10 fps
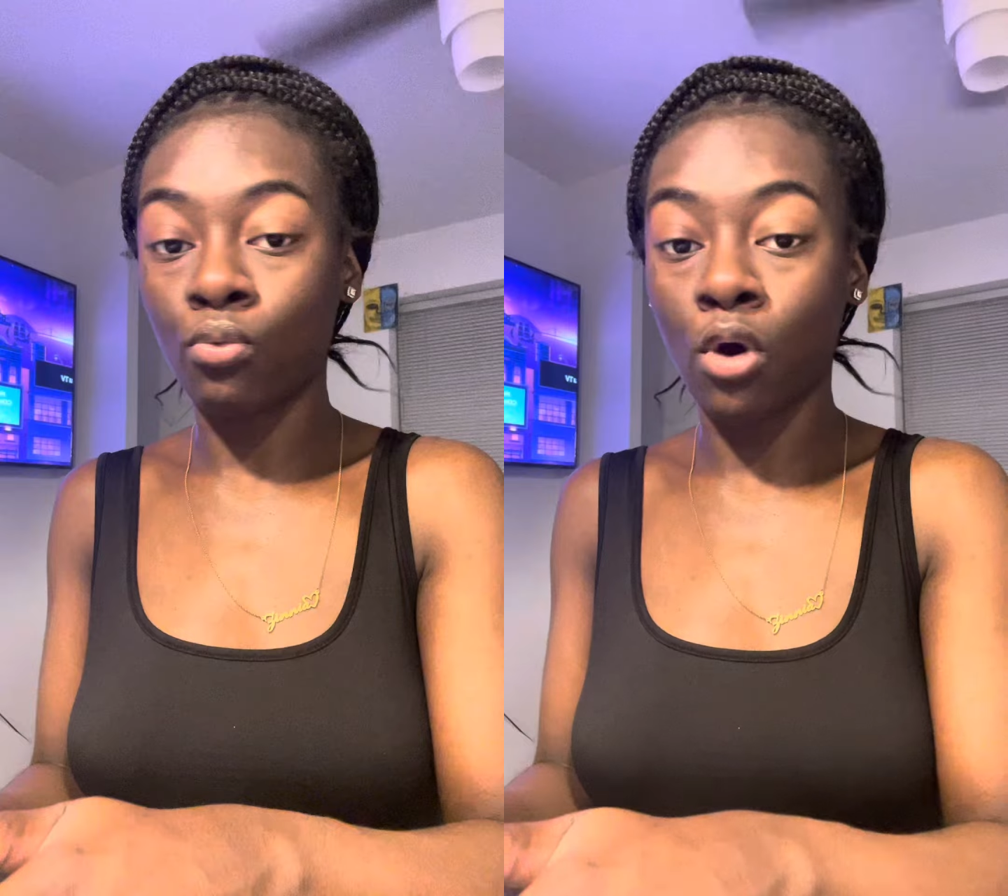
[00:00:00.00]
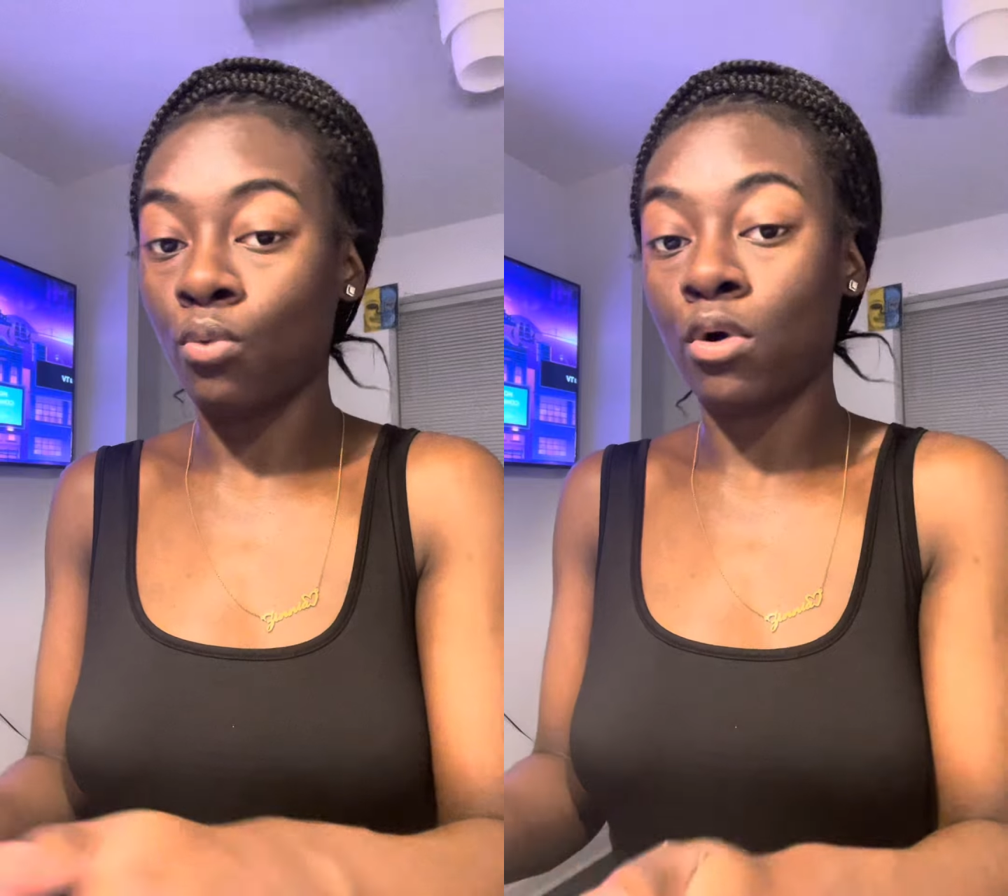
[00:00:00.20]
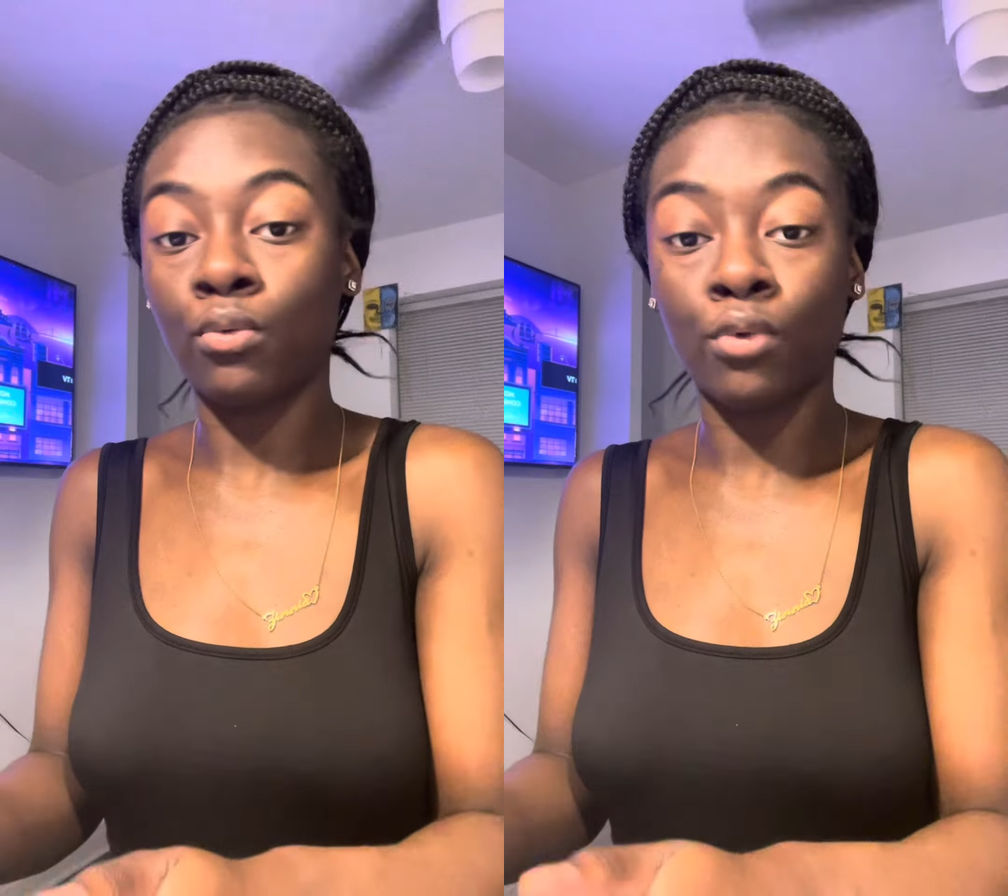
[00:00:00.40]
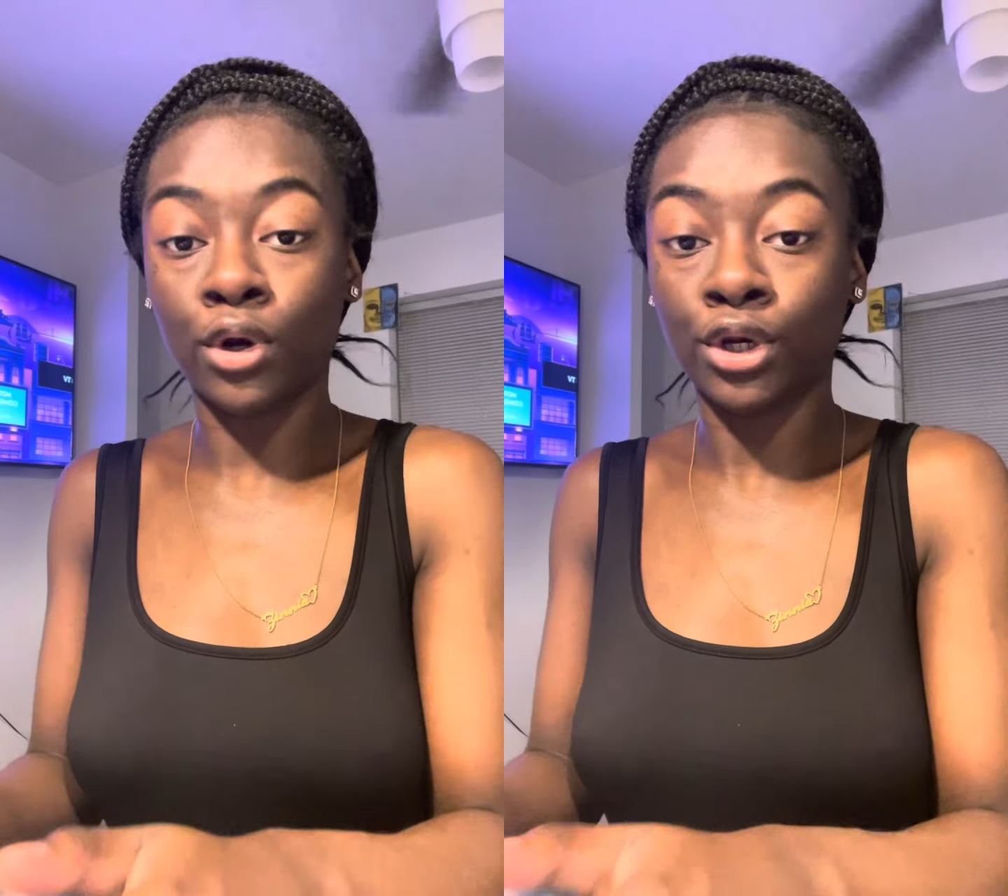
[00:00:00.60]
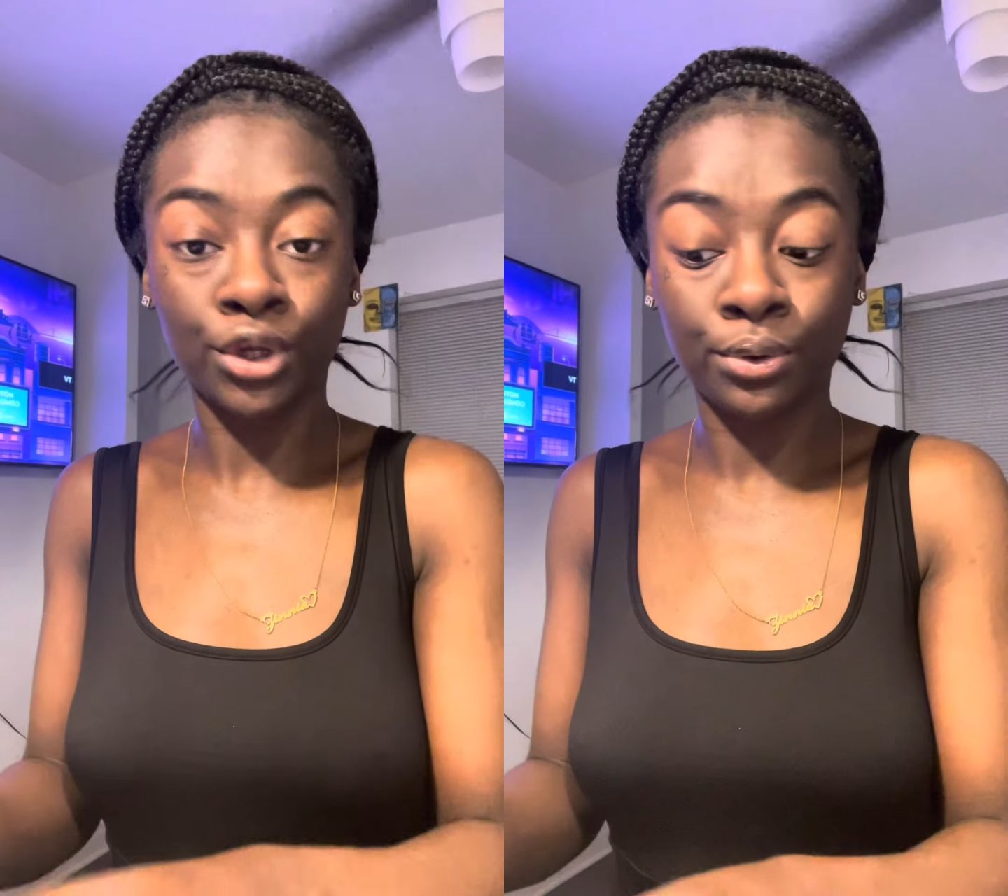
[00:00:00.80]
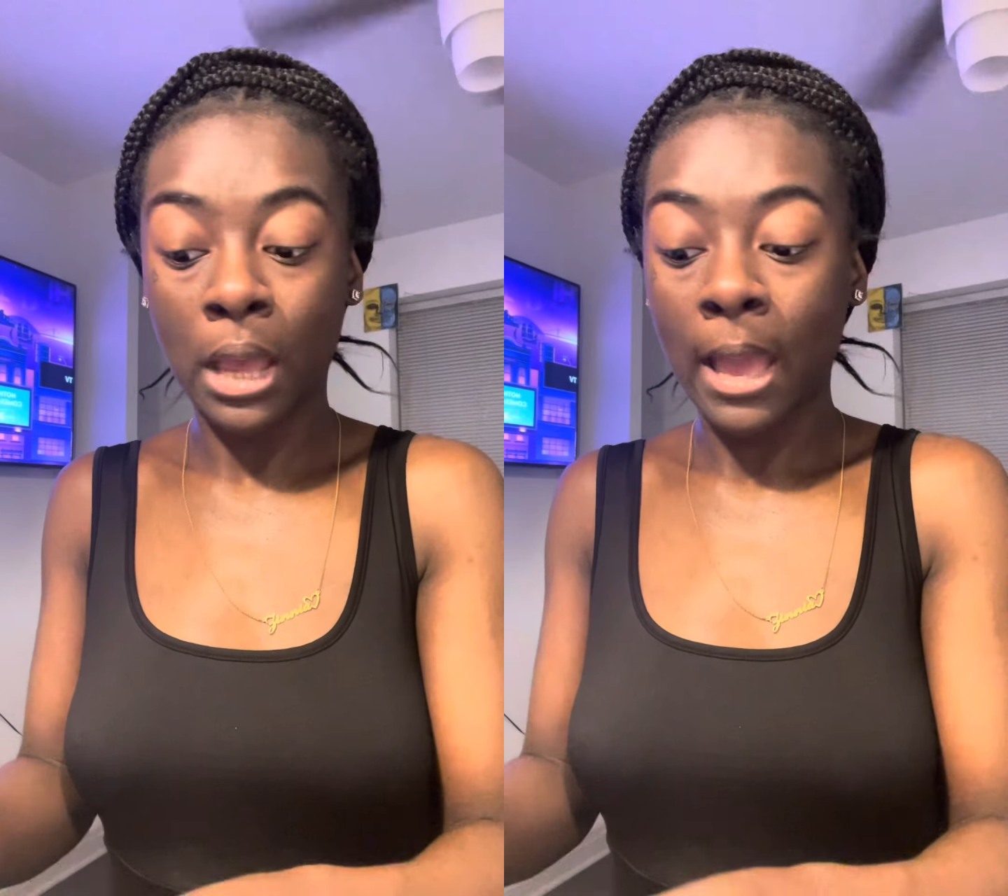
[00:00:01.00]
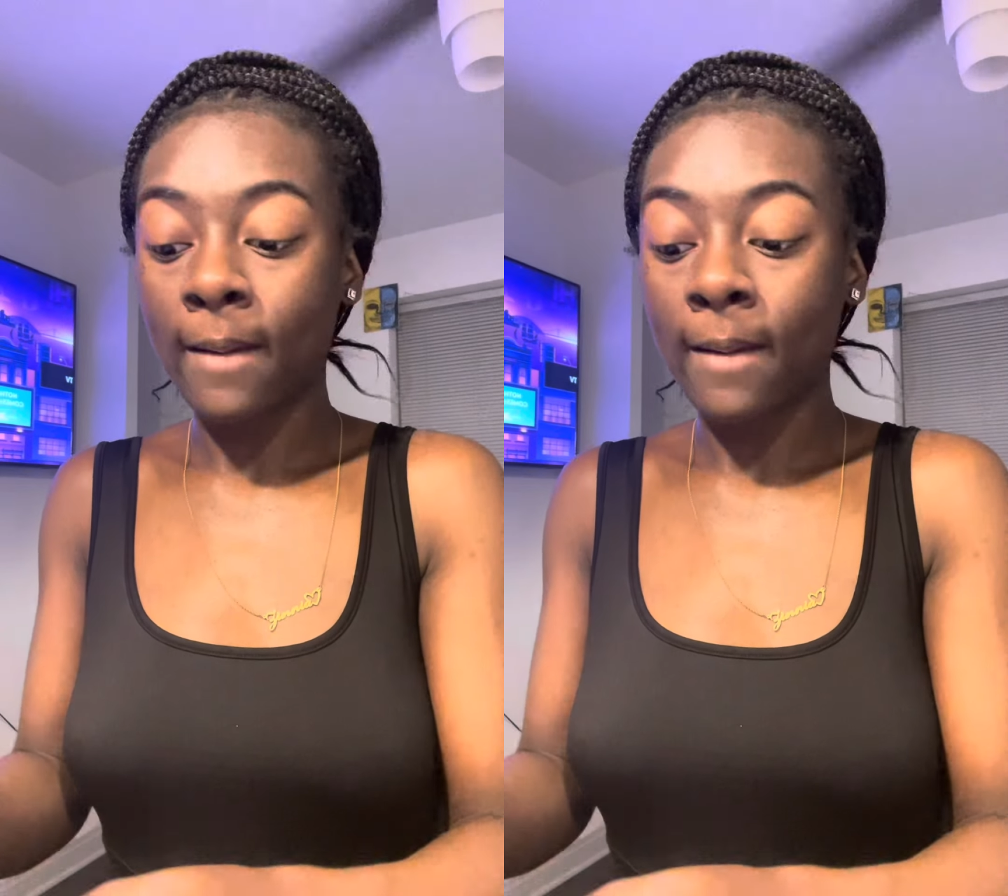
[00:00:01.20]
want, want, want to do,